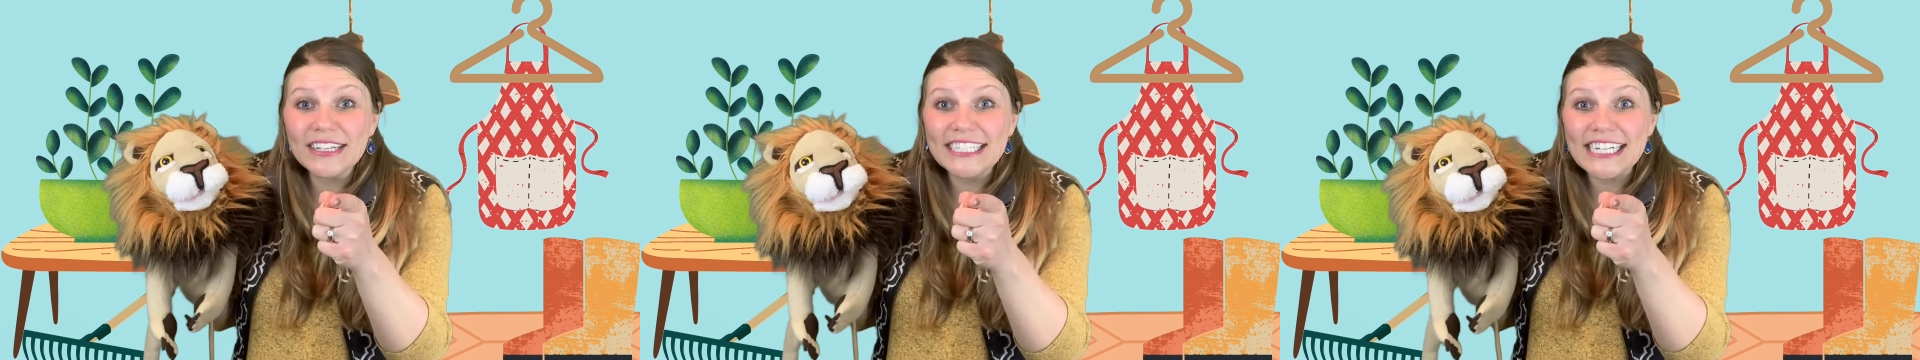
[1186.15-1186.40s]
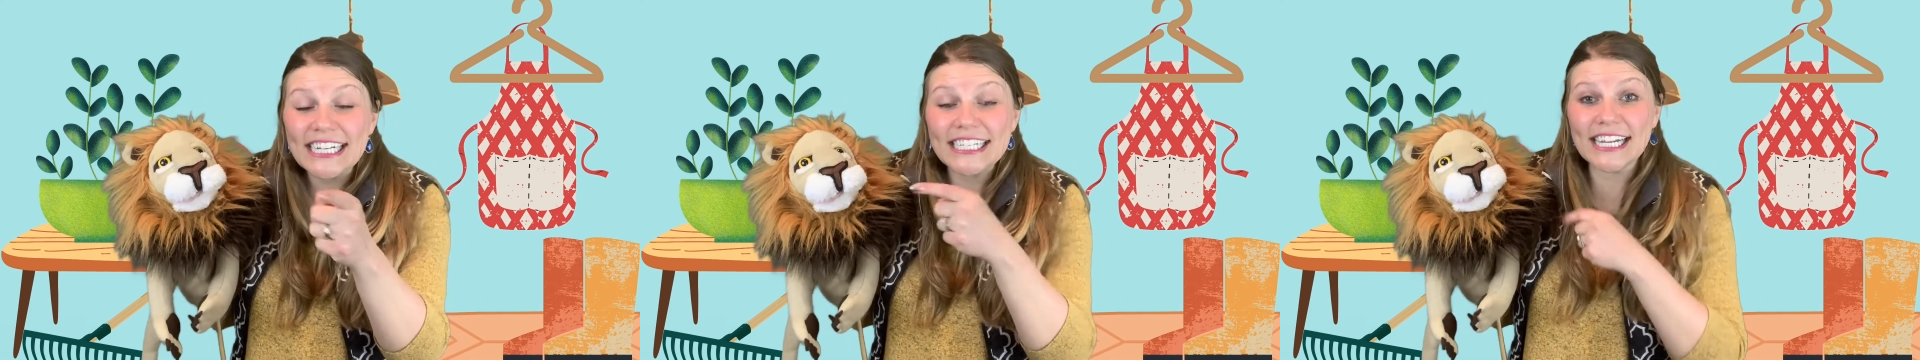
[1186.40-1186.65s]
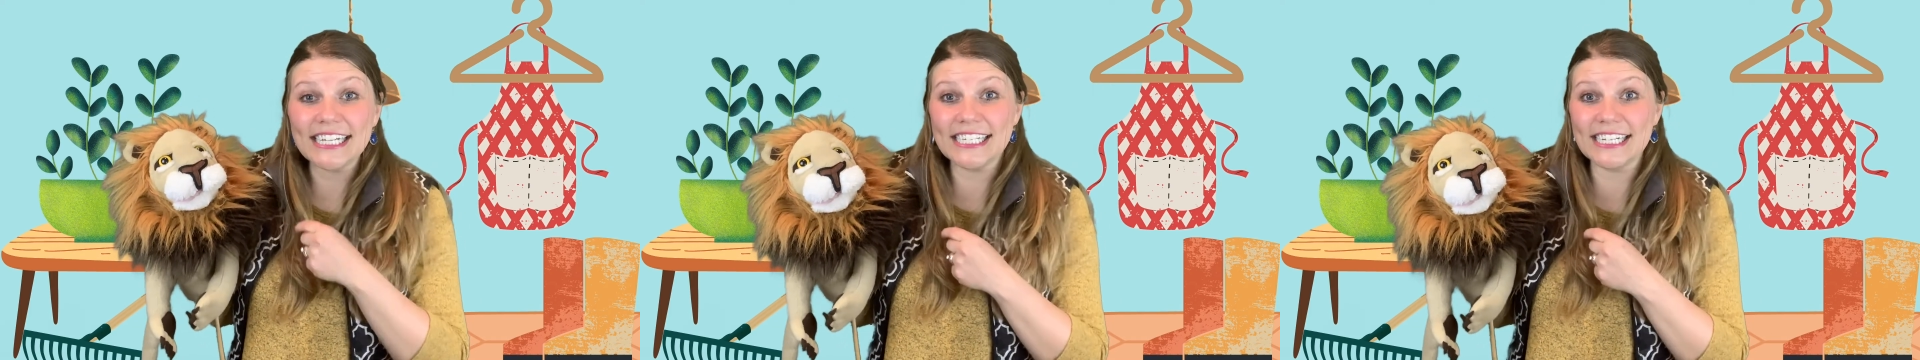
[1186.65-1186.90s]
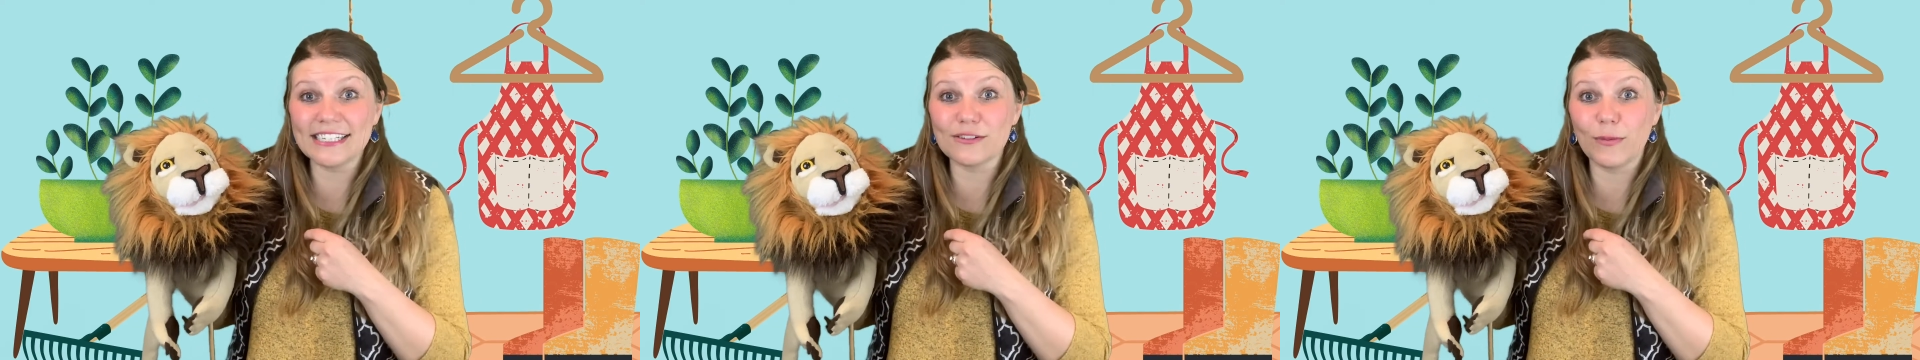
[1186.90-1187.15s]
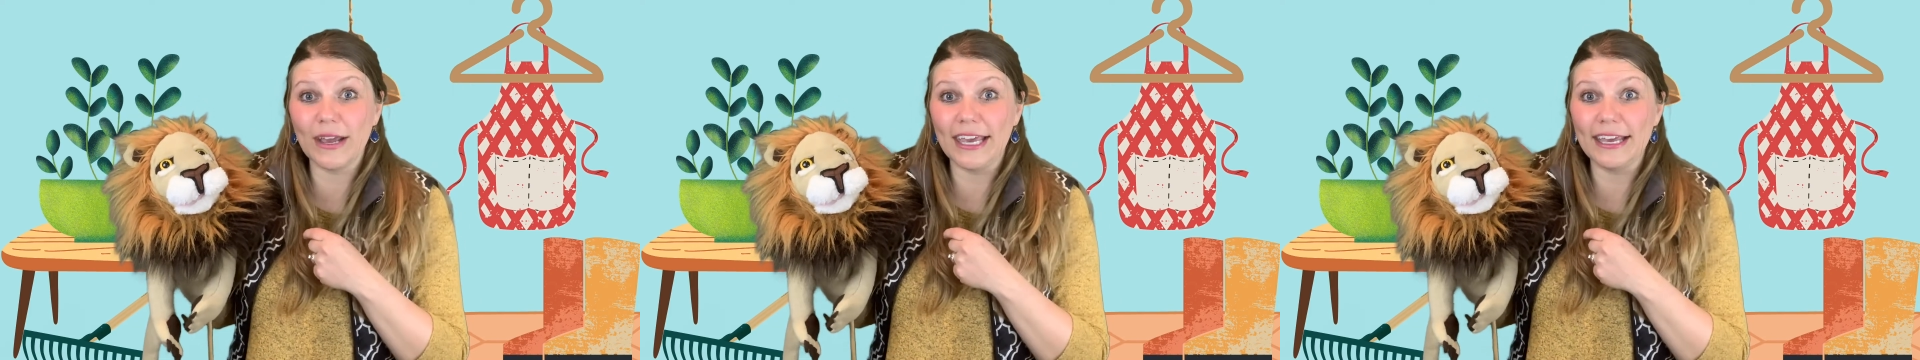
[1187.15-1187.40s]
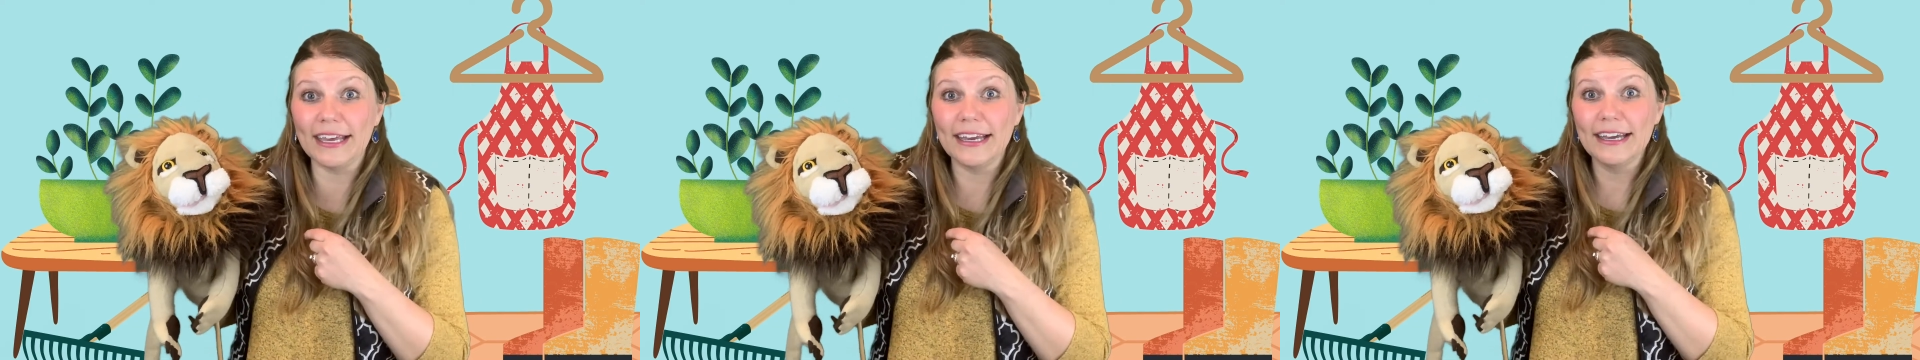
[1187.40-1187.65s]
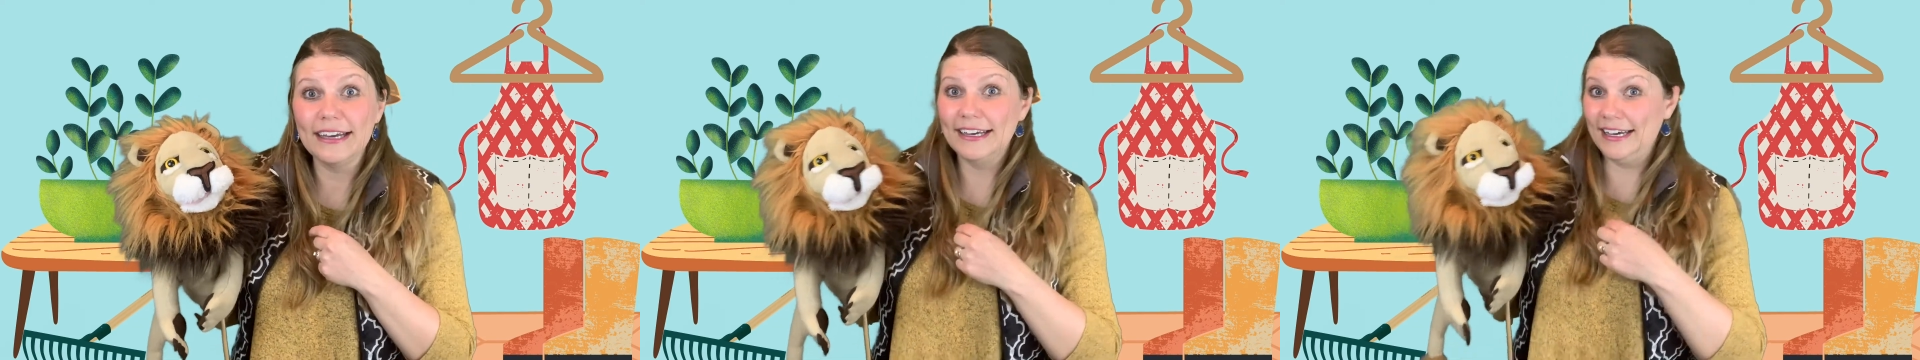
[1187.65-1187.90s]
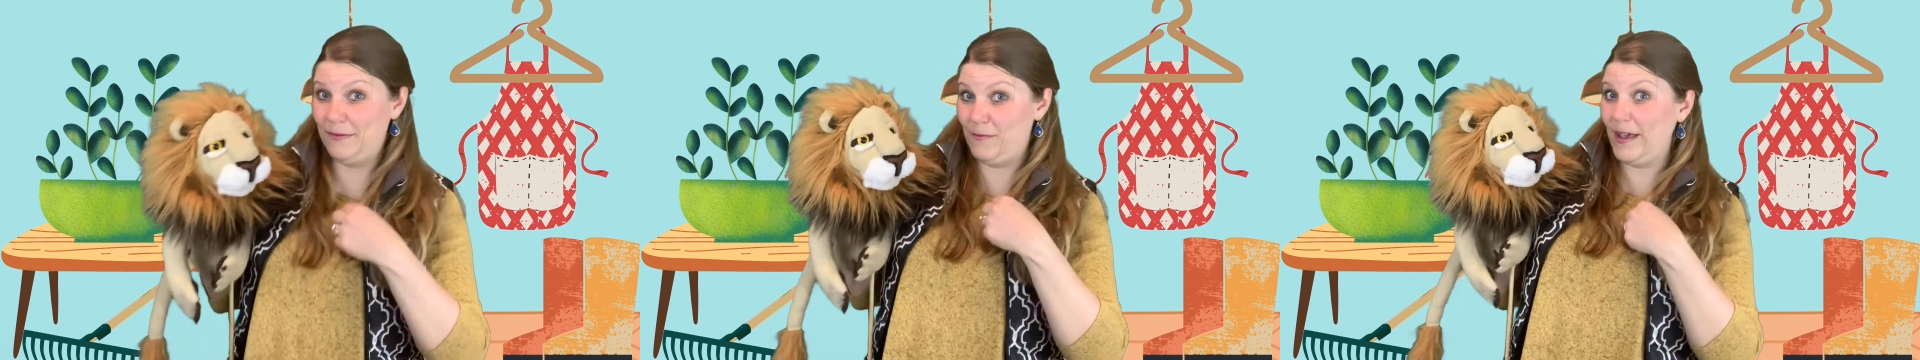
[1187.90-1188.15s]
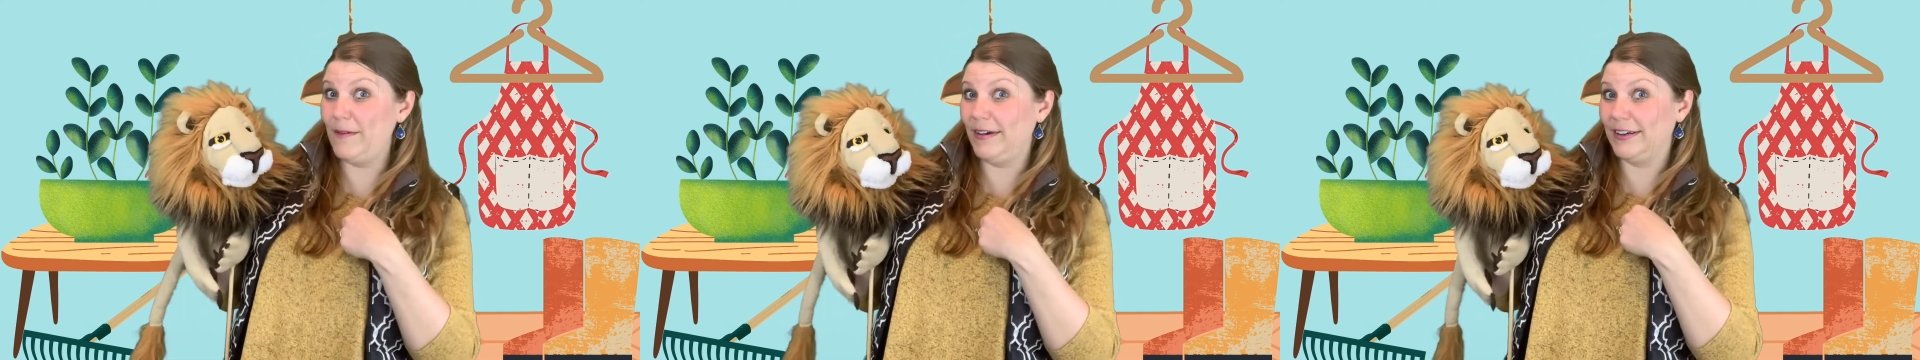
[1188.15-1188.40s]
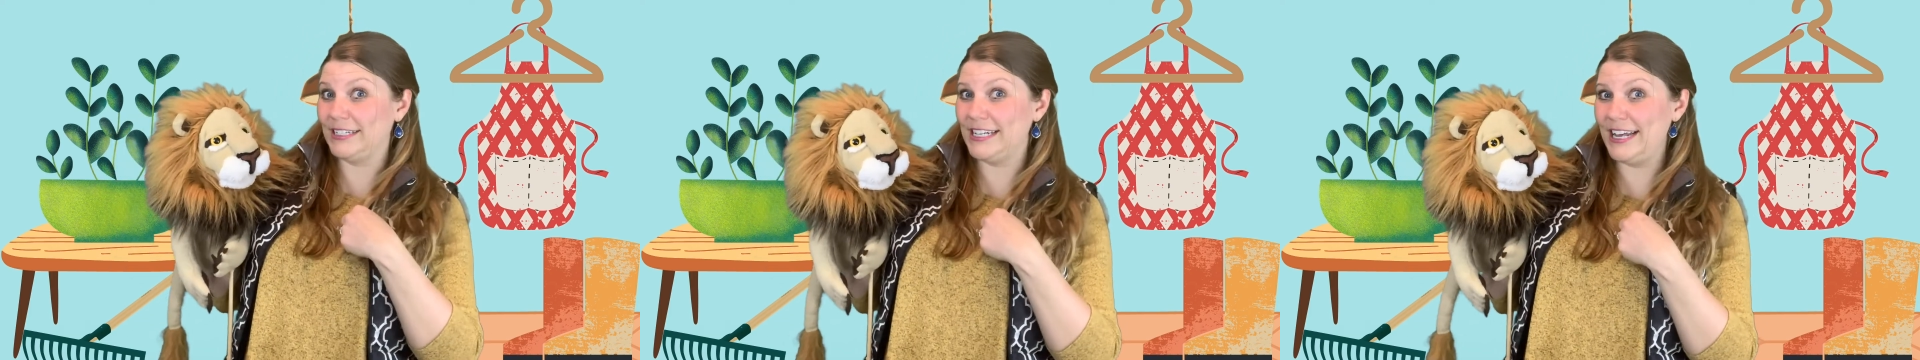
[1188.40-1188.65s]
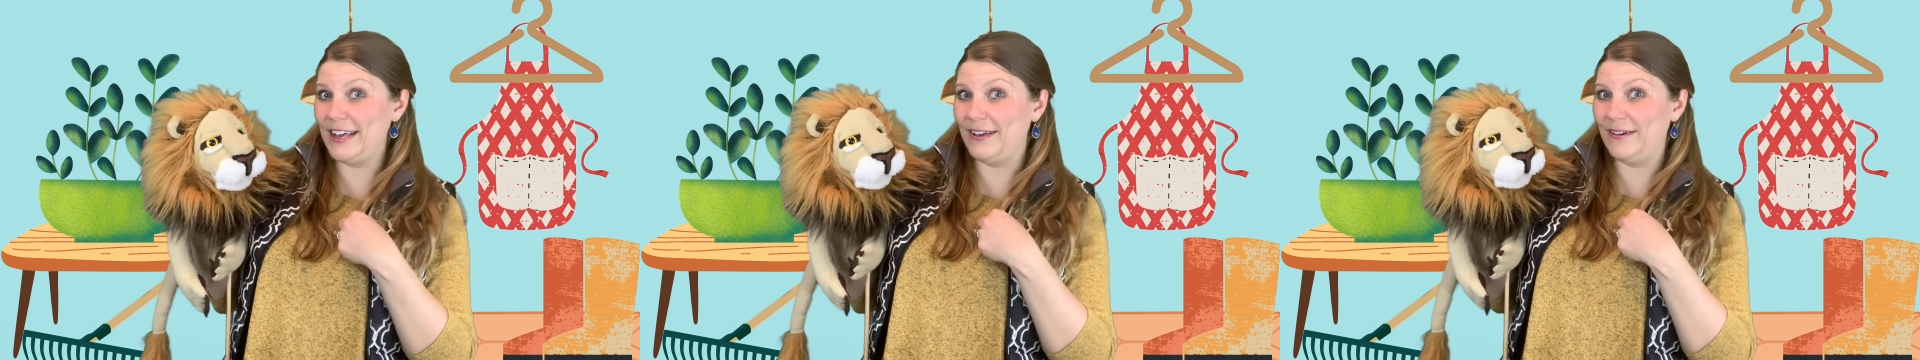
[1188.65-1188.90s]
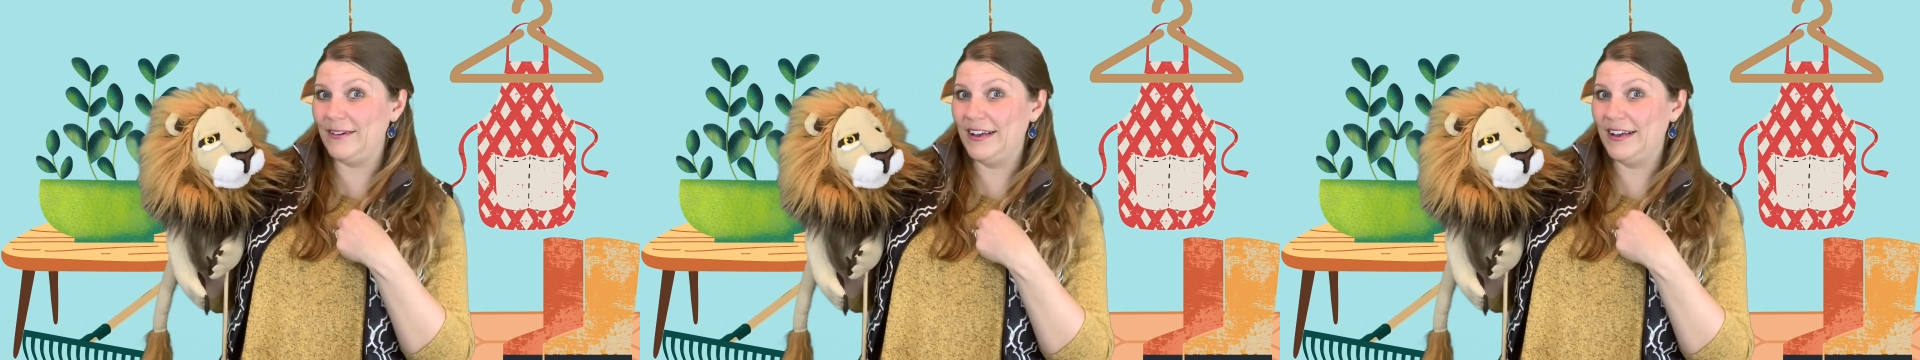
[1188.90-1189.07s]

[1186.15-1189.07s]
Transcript: with Jesus this week, and we will too.